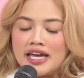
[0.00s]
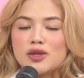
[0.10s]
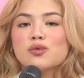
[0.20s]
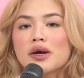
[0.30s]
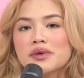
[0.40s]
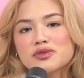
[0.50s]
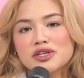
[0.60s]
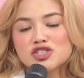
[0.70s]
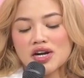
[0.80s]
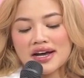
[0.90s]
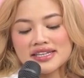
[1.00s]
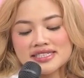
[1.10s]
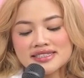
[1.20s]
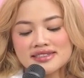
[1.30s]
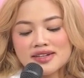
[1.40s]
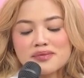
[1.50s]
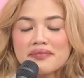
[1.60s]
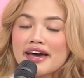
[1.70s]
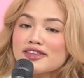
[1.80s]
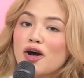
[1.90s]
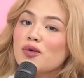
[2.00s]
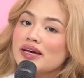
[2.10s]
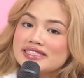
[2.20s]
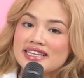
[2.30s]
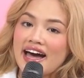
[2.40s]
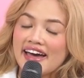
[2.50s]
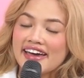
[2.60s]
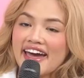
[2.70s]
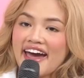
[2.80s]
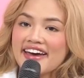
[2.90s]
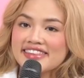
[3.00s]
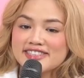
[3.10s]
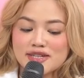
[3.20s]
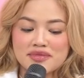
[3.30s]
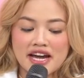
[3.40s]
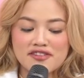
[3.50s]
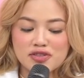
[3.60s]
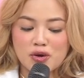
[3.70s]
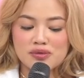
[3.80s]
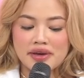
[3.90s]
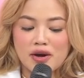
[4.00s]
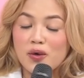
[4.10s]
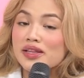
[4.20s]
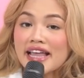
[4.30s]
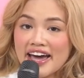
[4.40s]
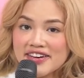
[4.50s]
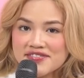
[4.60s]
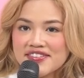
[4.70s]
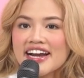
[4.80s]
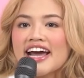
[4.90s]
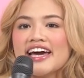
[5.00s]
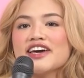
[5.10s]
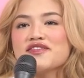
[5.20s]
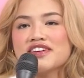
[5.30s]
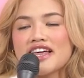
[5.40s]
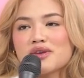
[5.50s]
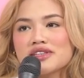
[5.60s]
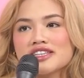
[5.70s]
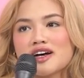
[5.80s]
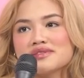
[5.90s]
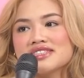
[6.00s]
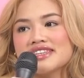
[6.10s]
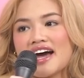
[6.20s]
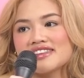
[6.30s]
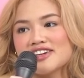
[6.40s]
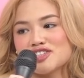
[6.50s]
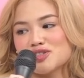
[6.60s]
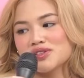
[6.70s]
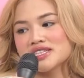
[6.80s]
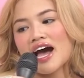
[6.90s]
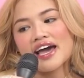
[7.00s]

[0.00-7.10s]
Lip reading: In Women We Trust, men always lie, and it's something I've known my whole life, and I feel like when it comes to daddy issues,